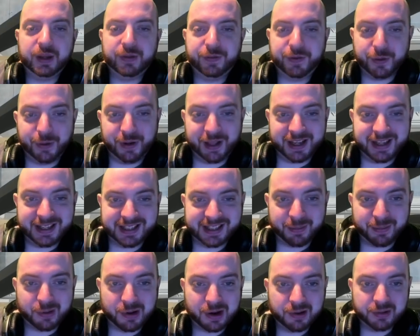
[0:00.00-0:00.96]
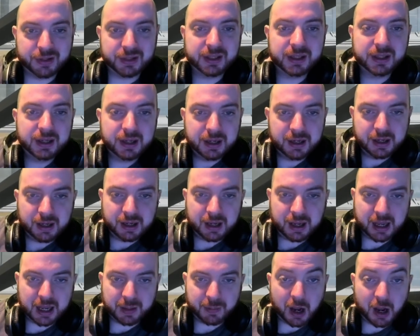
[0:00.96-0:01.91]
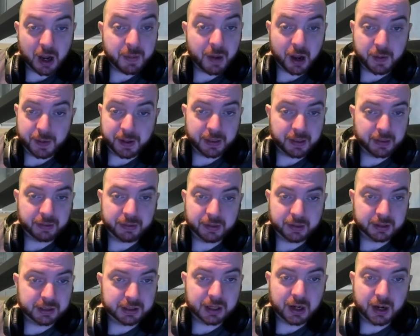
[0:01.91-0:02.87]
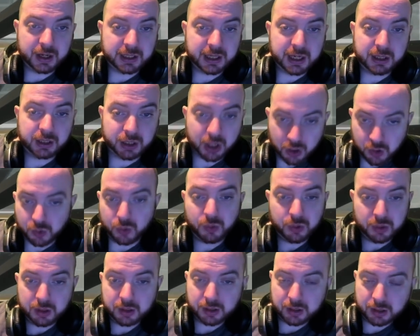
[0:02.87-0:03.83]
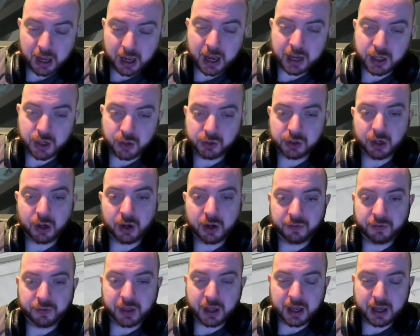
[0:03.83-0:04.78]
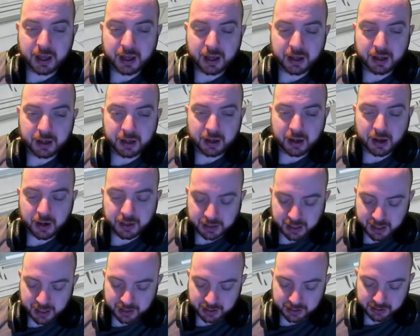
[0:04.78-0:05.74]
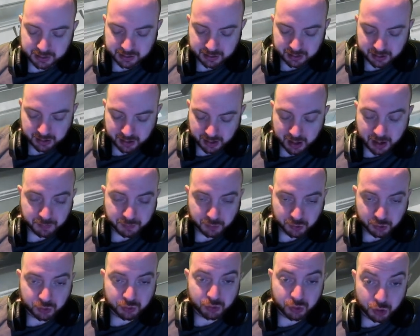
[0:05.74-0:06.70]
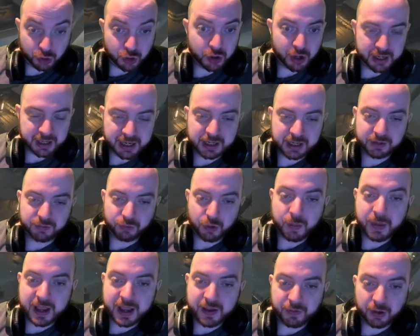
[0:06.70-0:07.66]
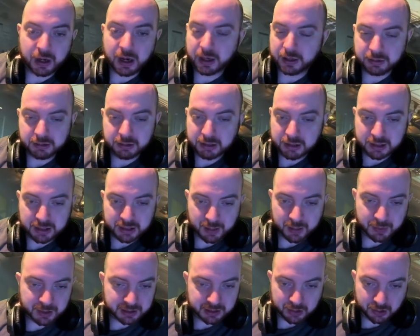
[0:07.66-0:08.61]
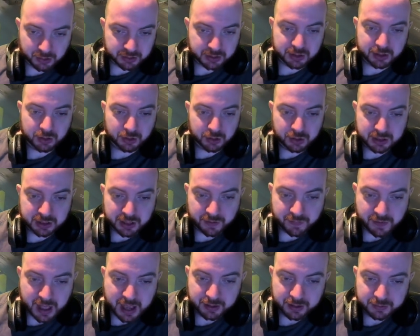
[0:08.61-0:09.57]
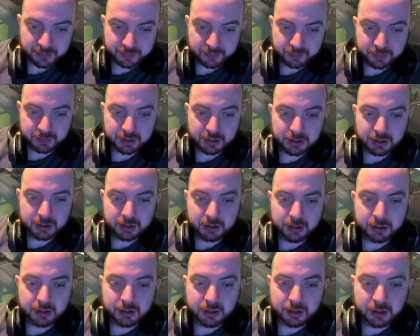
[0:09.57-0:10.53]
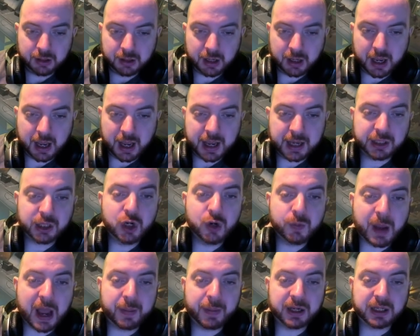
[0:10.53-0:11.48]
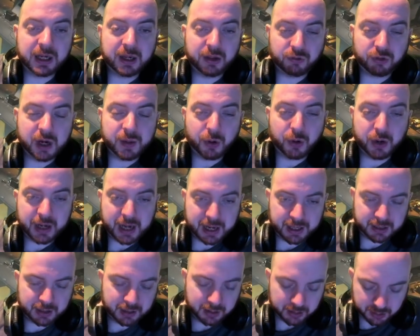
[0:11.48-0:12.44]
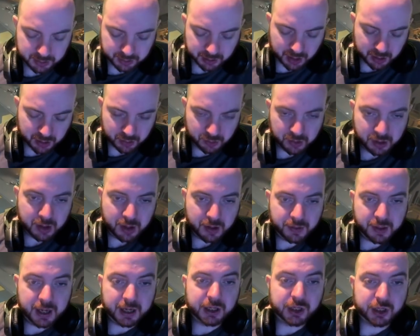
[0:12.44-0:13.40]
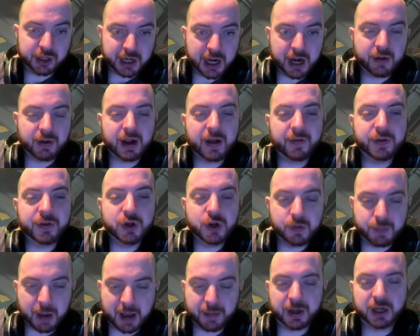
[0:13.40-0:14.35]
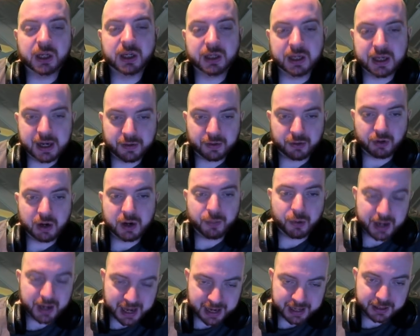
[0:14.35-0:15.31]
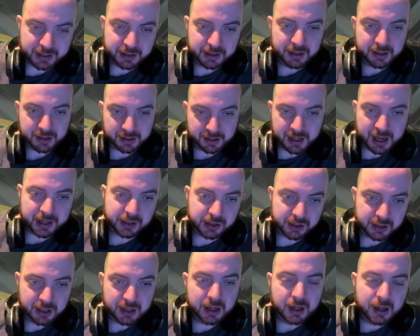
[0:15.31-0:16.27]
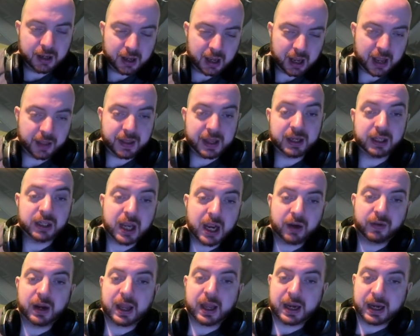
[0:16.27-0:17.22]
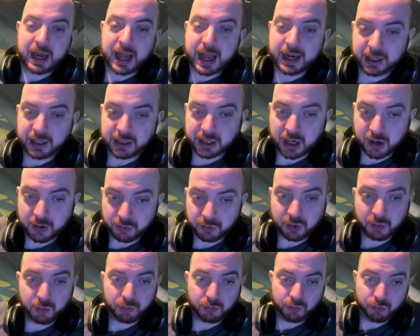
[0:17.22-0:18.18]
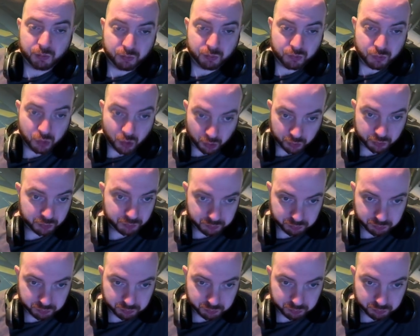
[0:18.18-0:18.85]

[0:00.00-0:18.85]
fuel in somewhere else. I'm hoping that CIG do use a lot the ideas. Good ideas from EVE Online, and there's lots of good stuff there. Is New Babbage in 3.8? So, the exterior for New Babbage is in at 3.8, yes. The interior and landing zone, not